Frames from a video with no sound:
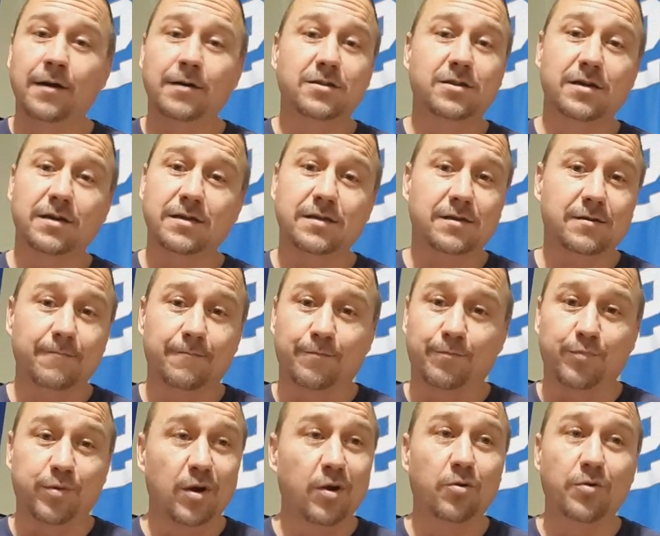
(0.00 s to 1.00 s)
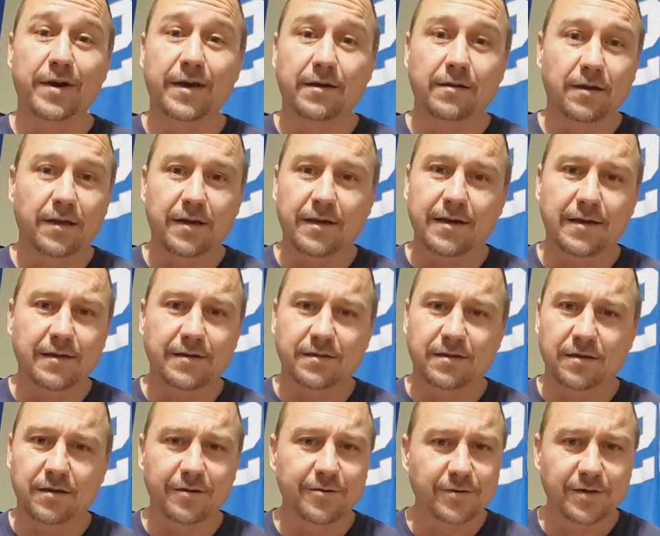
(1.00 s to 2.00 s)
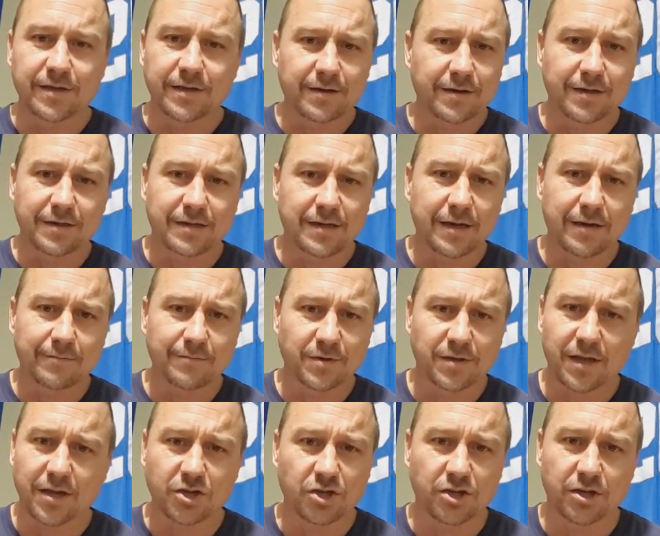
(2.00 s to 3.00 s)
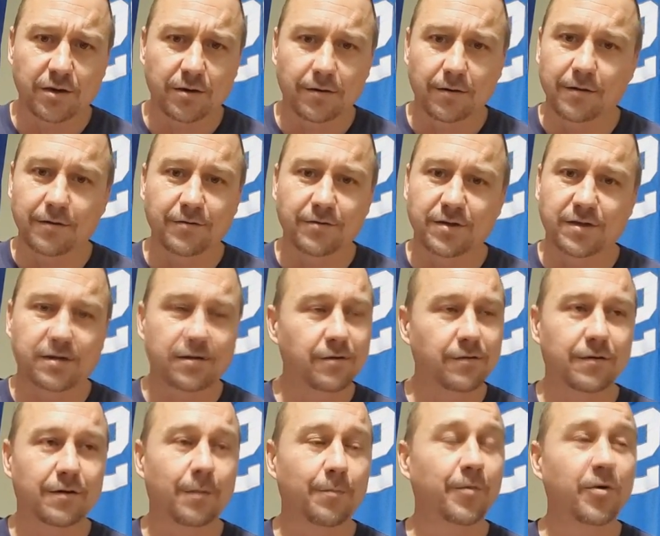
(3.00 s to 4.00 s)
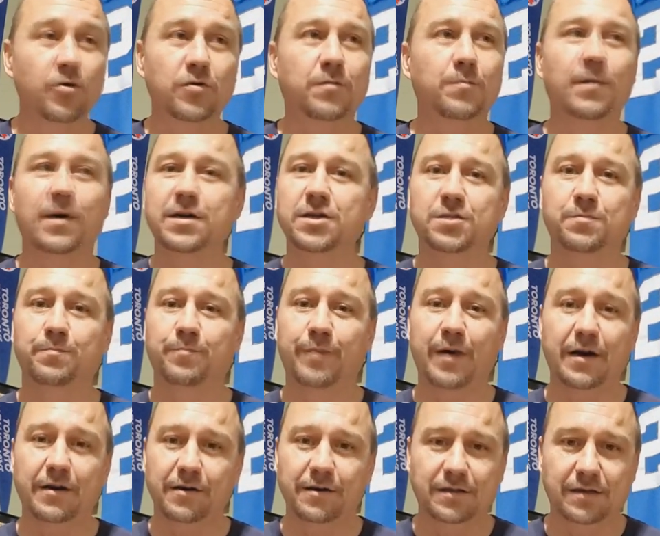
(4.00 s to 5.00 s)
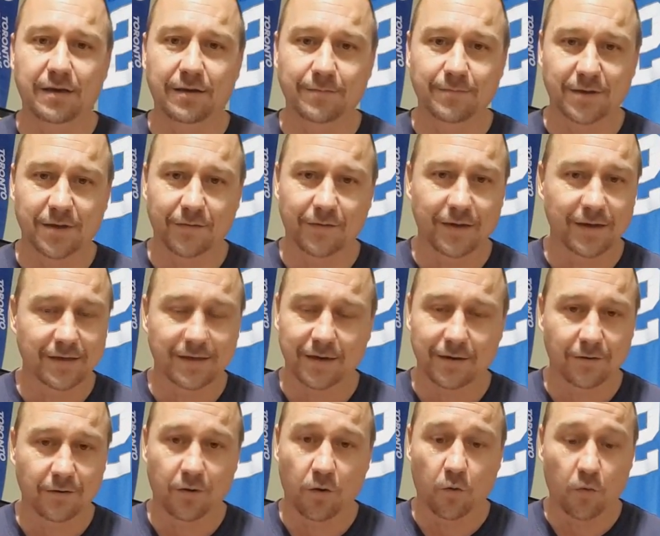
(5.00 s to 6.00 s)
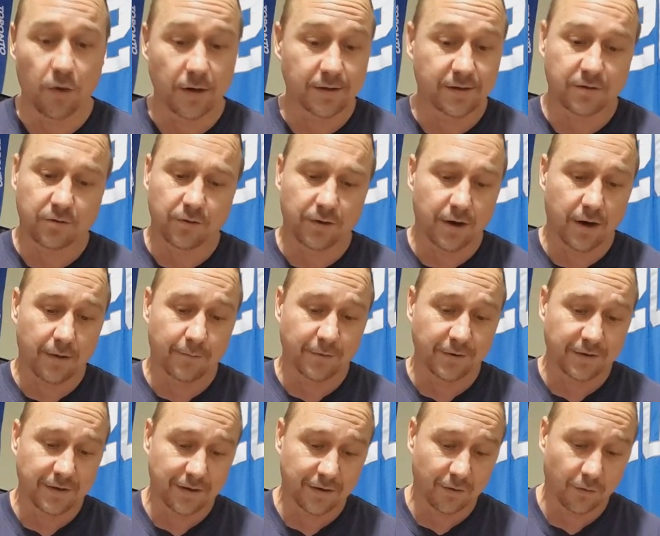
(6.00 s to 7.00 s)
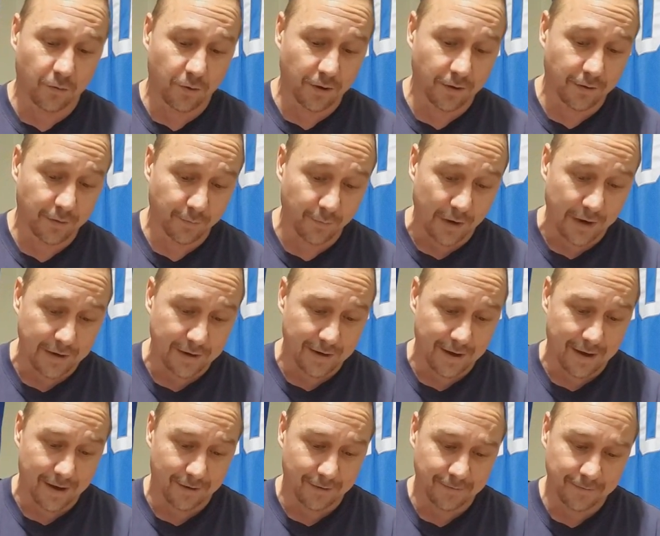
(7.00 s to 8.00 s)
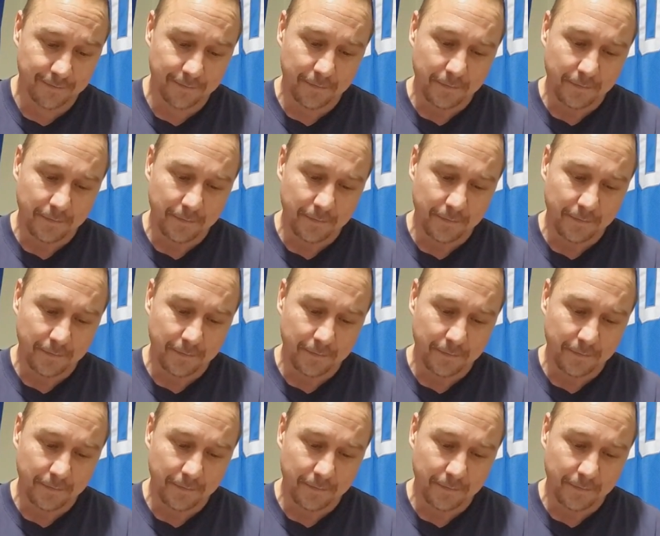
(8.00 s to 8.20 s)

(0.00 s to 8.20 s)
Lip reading: just blowing leads, losing to teams they shouldn't lose to. They're both much better teams than this. I don't know what's going on with either one of them right now.